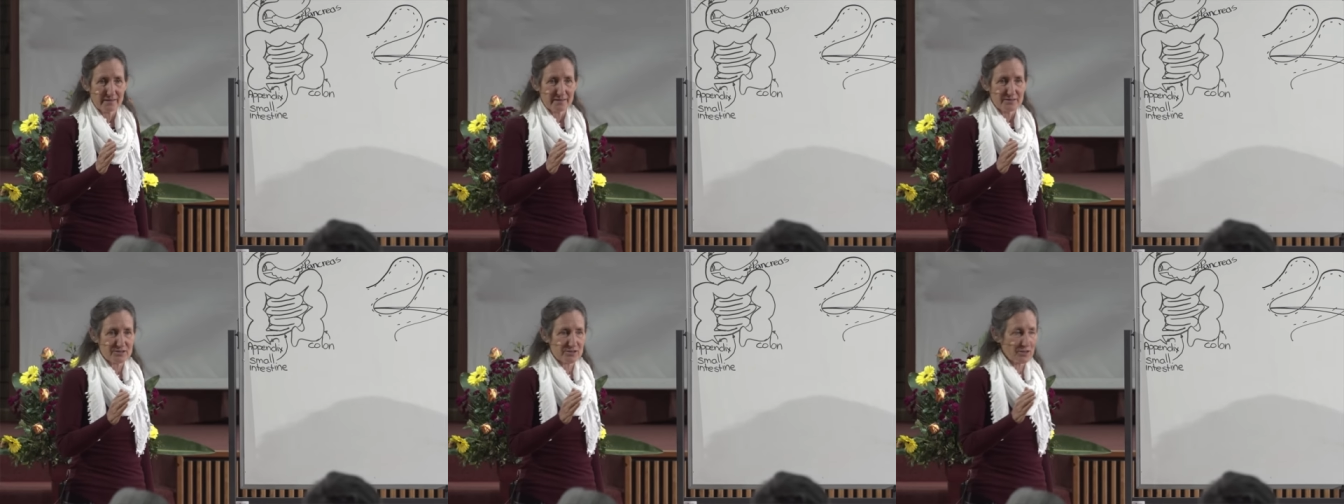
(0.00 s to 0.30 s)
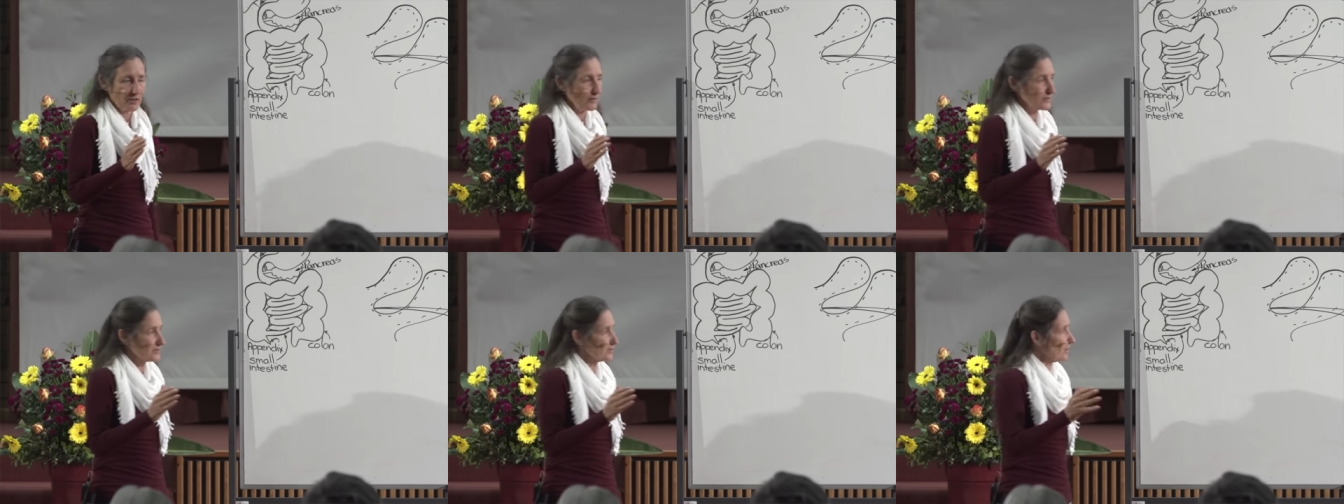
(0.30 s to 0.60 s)

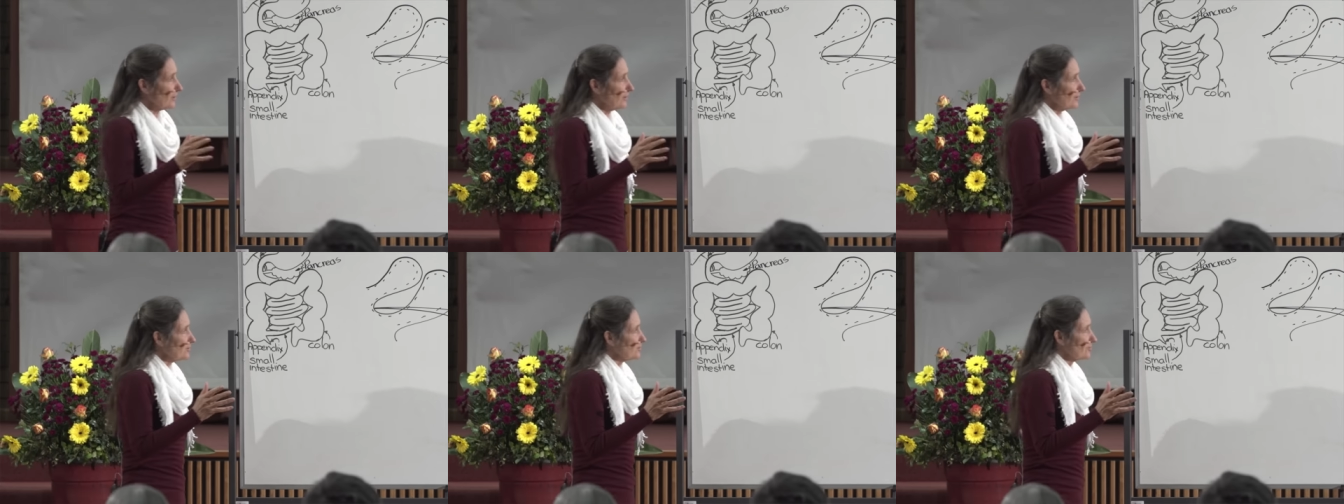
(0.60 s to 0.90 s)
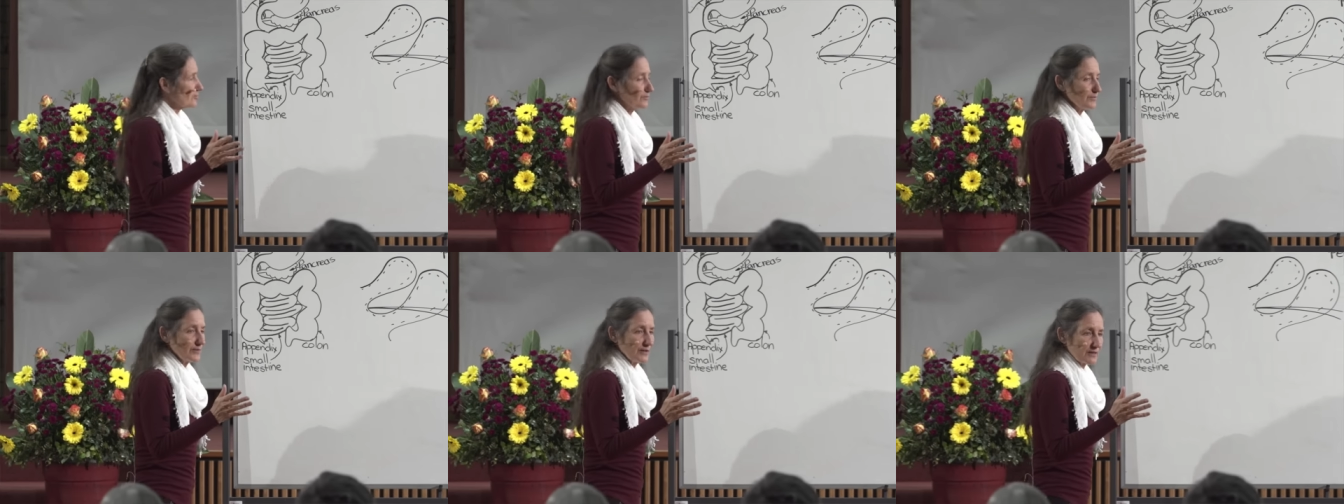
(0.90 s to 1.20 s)
So it's only
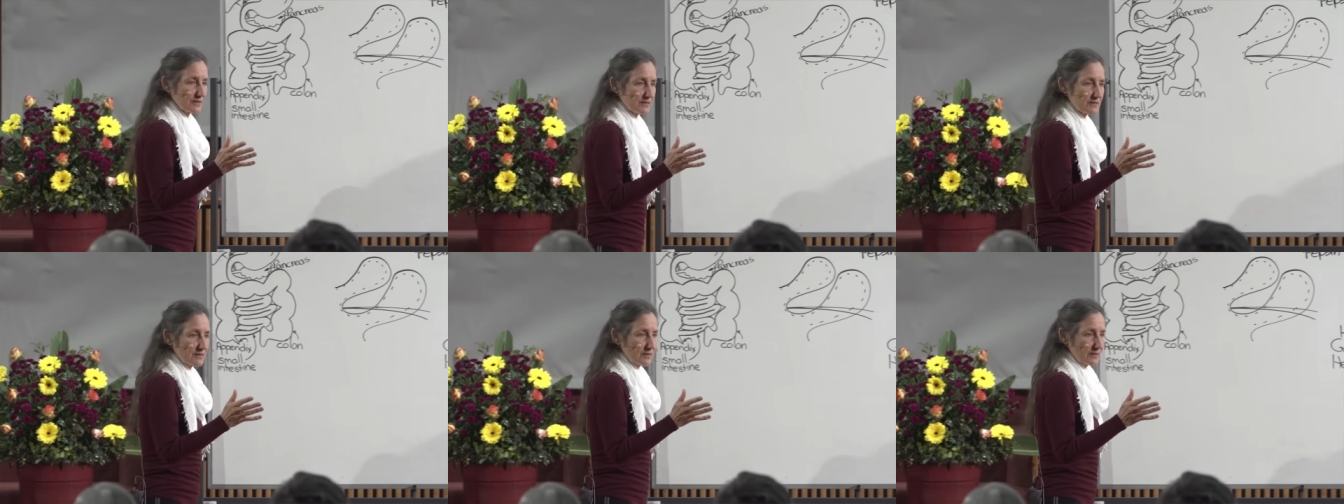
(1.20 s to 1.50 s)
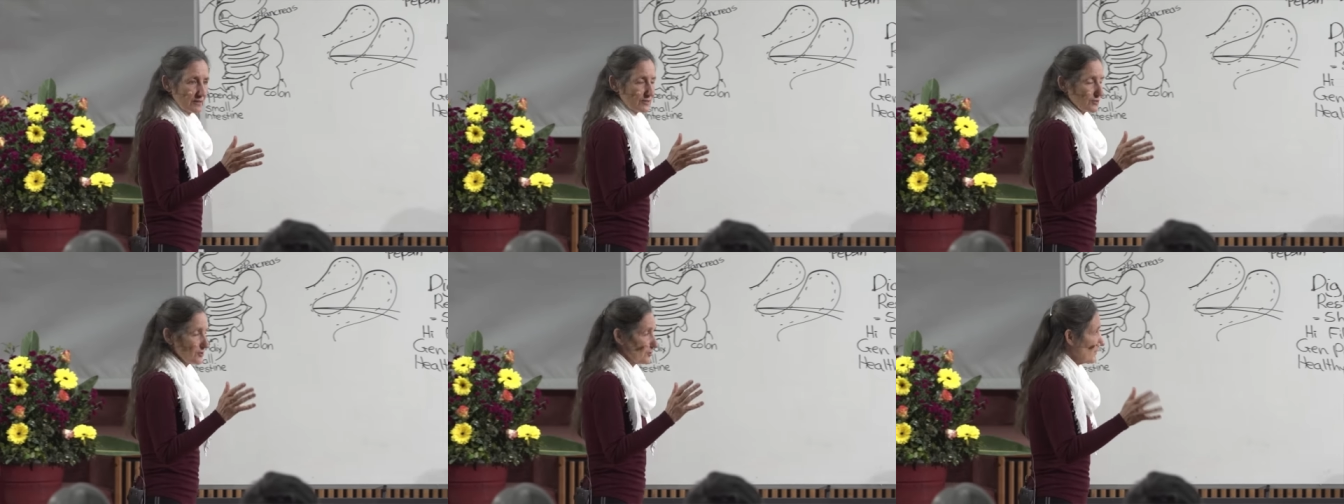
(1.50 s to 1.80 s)
two meals,
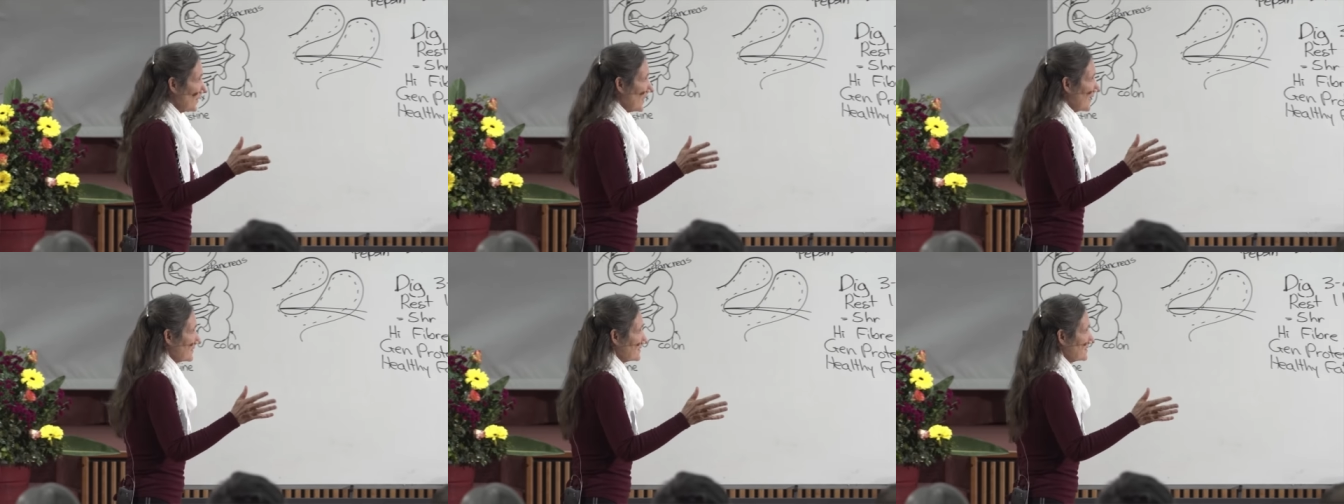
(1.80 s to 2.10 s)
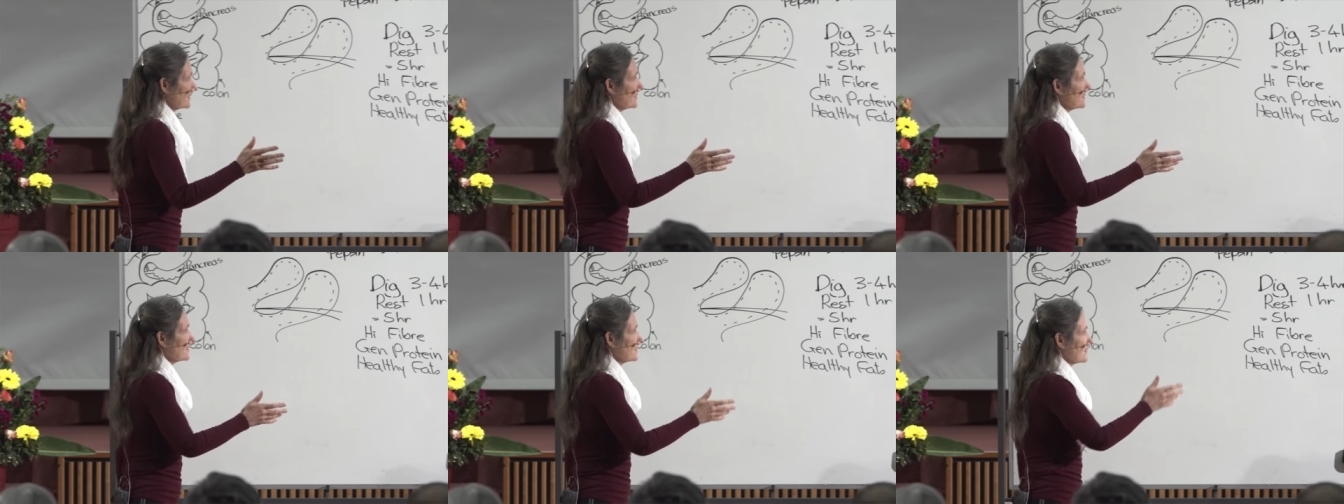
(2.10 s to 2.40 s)
two hours
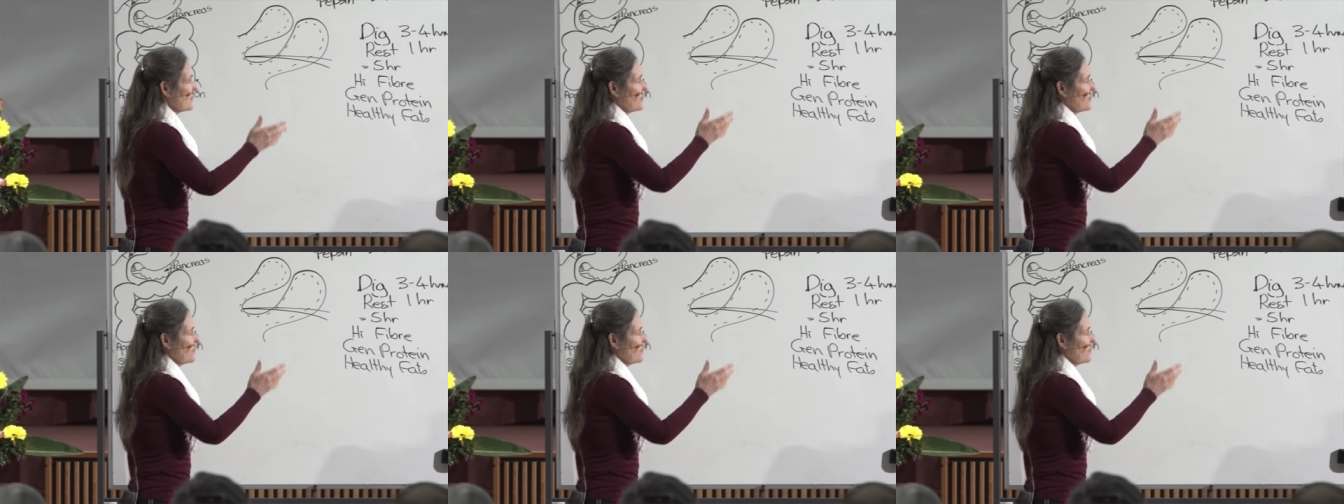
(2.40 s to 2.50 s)
since